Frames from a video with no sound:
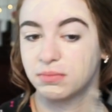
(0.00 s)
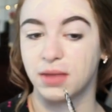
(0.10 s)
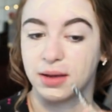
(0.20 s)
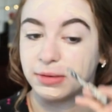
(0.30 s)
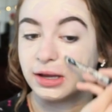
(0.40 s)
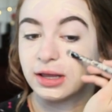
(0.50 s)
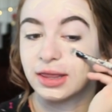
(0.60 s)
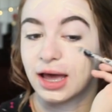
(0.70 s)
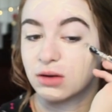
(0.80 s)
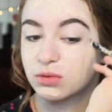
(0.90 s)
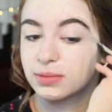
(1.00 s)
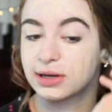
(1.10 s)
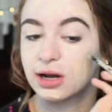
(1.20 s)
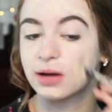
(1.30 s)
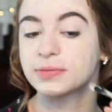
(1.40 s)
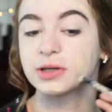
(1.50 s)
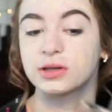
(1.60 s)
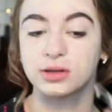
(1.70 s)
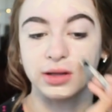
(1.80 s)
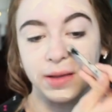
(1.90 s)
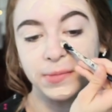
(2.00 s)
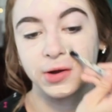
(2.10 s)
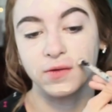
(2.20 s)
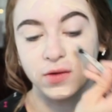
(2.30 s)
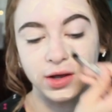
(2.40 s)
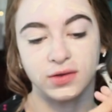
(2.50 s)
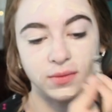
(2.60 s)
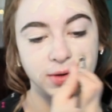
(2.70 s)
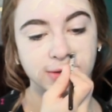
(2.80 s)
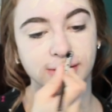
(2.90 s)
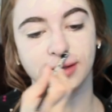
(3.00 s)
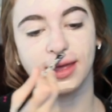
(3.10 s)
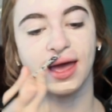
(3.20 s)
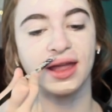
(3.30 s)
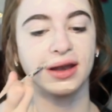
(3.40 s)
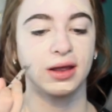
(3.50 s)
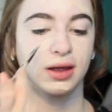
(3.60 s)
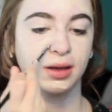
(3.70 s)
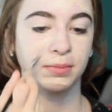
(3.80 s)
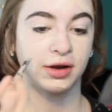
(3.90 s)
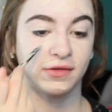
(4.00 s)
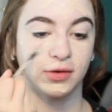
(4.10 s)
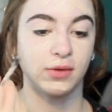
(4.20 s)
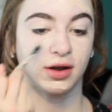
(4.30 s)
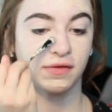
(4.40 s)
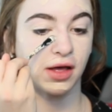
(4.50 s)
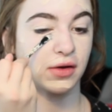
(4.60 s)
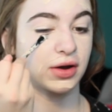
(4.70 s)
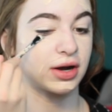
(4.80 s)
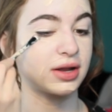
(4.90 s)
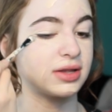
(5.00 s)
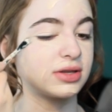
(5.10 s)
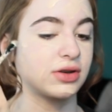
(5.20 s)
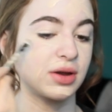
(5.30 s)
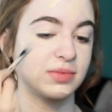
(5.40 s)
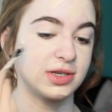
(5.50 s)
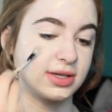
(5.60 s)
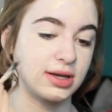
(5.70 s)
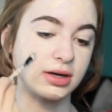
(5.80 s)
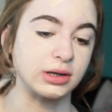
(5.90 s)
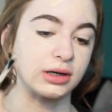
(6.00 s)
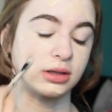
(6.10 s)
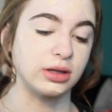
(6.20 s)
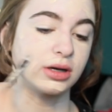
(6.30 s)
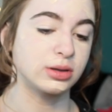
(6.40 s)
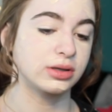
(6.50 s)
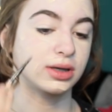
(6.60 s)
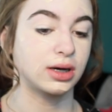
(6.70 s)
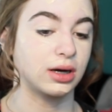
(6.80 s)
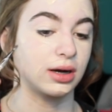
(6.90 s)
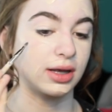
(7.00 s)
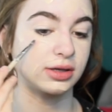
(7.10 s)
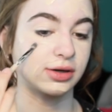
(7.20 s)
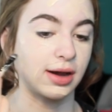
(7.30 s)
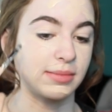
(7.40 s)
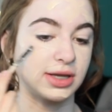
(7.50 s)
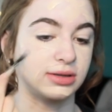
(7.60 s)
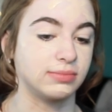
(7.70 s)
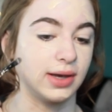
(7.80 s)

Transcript: maybe that would be an option, so let me know if you guys want to see that. But if you want to follow her on Instagram to see her looks, her Instagram is